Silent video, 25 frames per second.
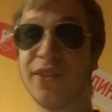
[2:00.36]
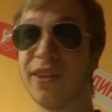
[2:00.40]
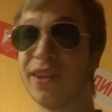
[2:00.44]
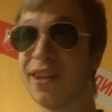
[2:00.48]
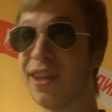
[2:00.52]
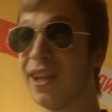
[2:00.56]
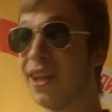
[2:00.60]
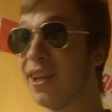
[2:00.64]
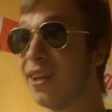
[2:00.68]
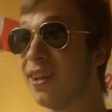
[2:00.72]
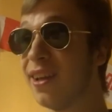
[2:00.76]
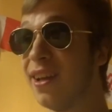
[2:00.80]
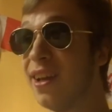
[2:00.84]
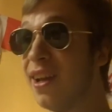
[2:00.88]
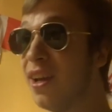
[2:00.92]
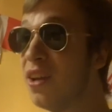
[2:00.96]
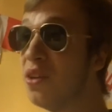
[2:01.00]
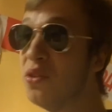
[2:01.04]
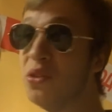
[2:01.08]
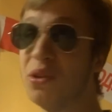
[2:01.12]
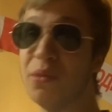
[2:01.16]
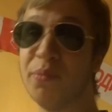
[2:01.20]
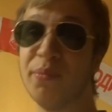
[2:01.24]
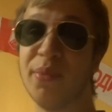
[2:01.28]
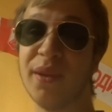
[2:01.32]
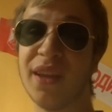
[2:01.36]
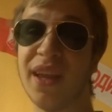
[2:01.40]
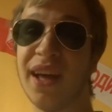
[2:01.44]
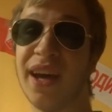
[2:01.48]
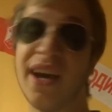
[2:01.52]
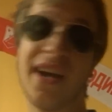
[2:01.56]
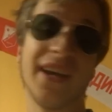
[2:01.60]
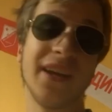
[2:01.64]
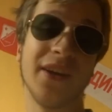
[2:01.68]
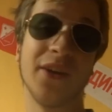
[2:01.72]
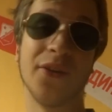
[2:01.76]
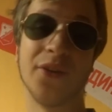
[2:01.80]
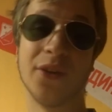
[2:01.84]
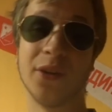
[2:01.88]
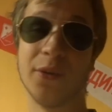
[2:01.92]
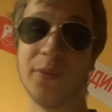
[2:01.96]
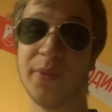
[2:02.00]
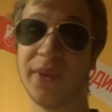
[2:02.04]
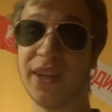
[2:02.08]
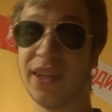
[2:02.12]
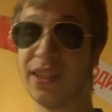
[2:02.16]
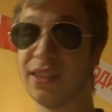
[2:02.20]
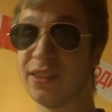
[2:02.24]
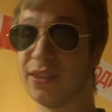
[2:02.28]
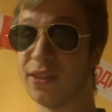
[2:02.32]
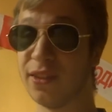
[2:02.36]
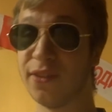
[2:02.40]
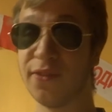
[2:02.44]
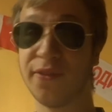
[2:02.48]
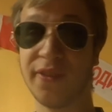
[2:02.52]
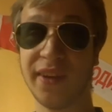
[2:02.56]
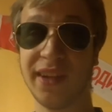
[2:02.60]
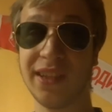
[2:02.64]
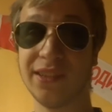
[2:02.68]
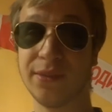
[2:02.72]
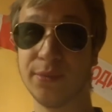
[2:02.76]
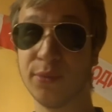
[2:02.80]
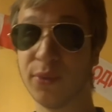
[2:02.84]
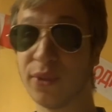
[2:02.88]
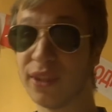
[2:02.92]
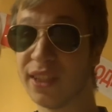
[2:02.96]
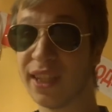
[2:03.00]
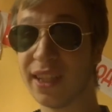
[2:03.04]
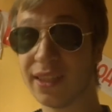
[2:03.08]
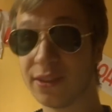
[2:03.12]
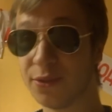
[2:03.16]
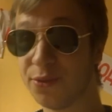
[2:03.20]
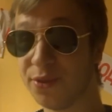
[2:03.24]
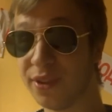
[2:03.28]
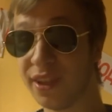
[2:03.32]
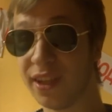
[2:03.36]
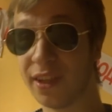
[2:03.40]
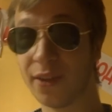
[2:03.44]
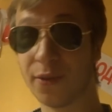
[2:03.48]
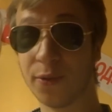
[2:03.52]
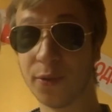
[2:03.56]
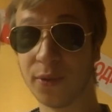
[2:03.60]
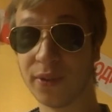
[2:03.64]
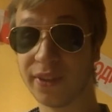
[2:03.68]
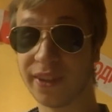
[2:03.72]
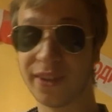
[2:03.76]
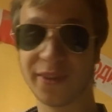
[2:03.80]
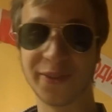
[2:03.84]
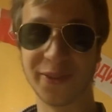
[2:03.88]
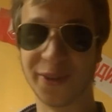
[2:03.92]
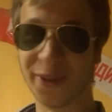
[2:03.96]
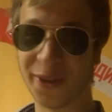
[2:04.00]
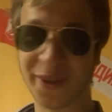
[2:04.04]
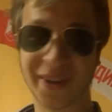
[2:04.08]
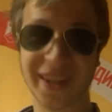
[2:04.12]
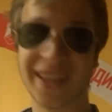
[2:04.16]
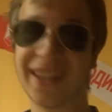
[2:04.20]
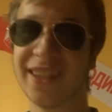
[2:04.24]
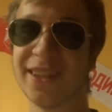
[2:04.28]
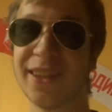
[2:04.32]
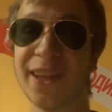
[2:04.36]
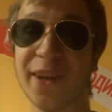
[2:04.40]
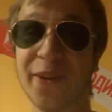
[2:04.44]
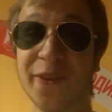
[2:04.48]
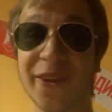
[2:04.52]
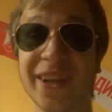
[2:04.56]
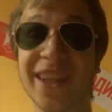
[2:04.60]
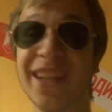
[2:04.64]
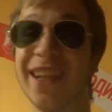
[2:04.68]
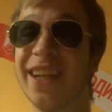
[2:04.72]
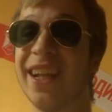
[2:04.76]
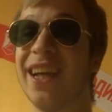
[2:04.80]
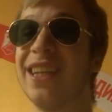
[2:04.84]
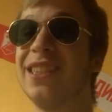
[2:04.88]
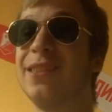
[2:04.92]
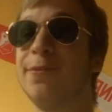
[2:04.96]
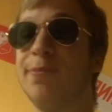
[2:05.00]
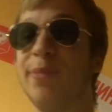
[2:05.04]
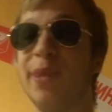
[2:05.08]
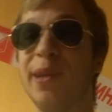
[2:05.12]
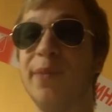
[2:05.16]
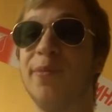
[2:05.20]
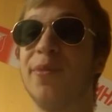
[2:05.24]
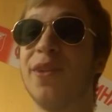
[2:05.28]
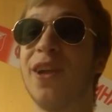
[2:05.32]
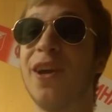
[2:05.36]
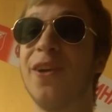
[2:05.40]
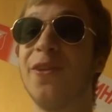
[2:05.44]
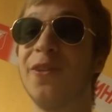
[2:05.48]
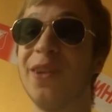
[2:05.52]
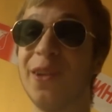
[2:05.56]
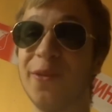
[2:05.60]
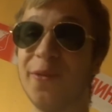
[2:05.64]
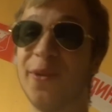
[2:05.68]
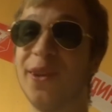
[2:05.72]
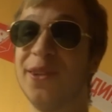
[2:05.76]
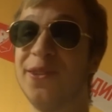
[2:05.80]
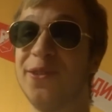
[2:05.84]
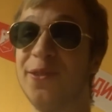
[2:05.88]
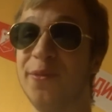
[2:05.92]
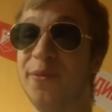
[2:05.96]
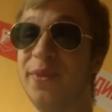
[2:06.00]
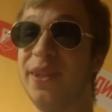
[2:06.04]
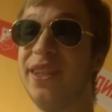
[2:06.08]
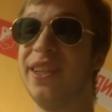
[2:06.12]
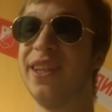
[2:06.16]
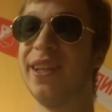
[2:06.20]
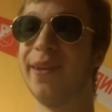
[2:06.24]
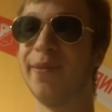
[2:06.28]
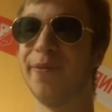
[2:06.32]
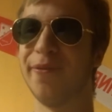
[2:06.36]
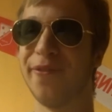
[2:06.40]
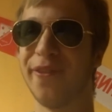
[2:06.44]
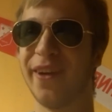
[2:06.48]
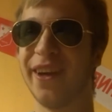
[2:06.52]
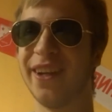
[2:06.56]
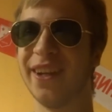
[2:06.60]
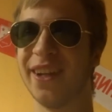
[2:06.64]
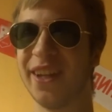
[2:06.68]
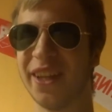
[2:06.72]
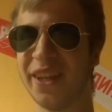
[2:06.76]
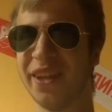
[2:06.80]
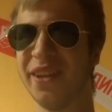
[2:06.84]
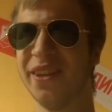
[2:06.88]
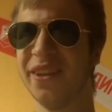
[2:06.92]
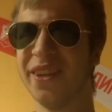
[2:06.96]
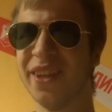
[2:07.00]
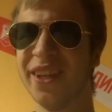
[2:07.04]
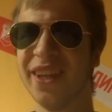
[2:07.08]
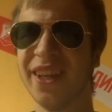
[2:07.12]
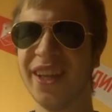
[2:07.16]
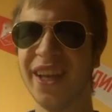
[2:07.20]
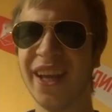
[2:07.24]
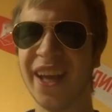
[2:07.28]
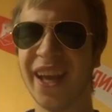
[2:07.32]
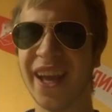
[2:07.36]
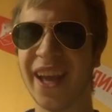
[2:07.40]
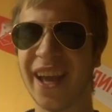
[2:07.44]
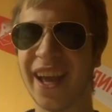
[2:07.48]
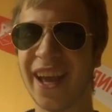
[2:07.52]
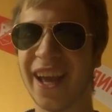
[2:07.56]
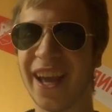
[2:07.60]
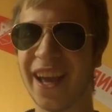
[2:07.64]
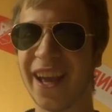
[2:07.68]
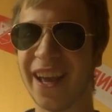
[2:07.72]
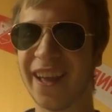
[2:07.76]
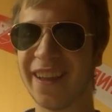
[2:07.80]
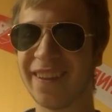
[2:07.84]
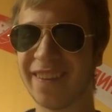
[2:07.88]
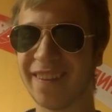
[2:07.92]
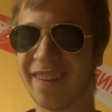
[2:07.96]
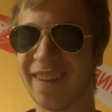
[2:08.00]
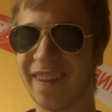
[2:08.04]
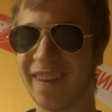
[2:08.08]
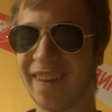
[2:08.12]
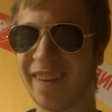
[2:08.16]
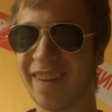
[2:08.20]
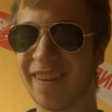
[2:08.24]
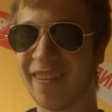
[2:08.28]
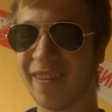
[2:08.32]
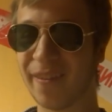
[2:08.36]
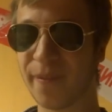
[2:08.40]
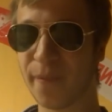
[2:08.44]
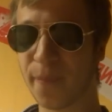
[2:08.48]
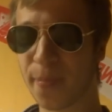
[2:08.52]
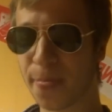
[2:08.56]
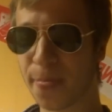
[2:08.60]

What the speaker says: they like reply always on Facebook. That's really cool. They're really nice people. I really want to meet them finally. And like,